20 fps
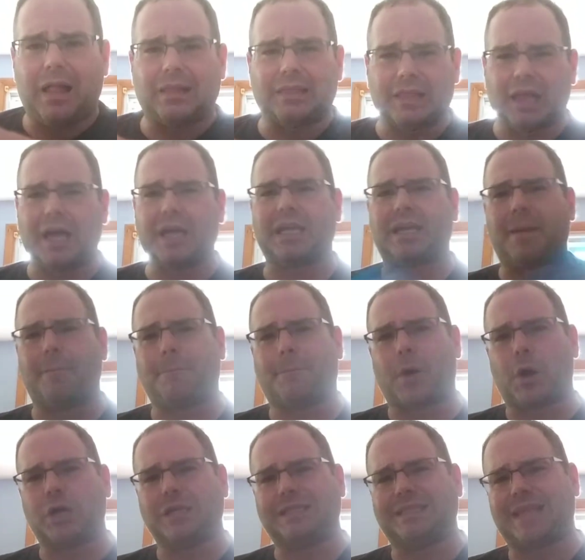like
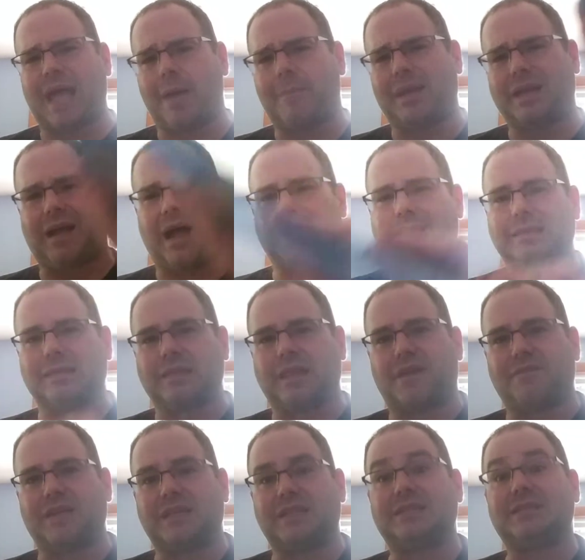Birdemic? I
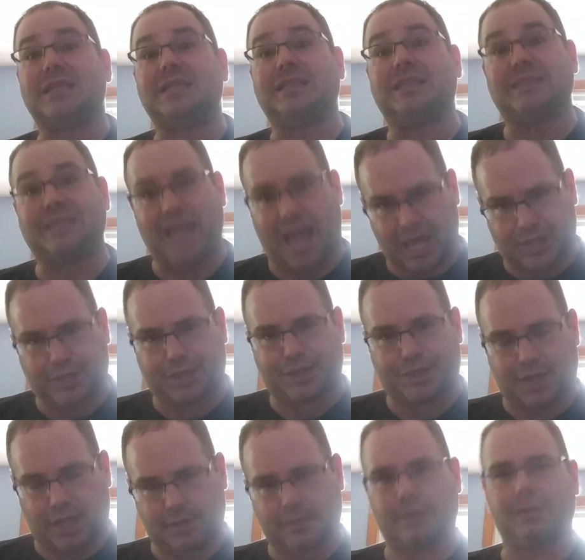love it to
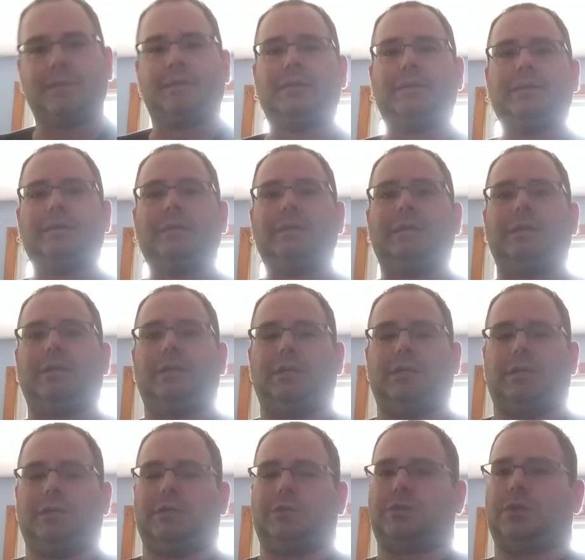death.
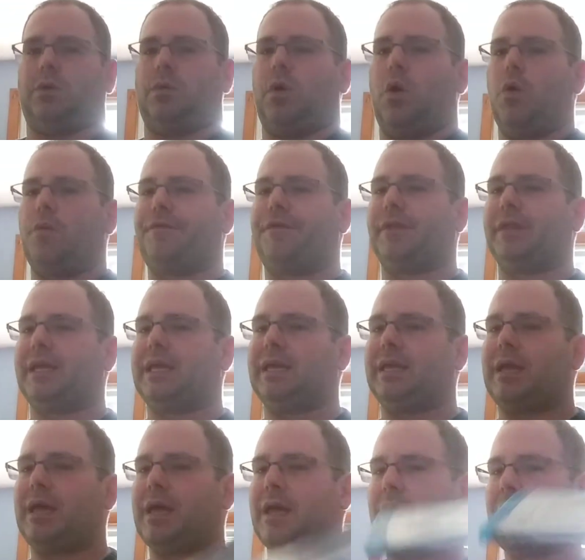So hopefully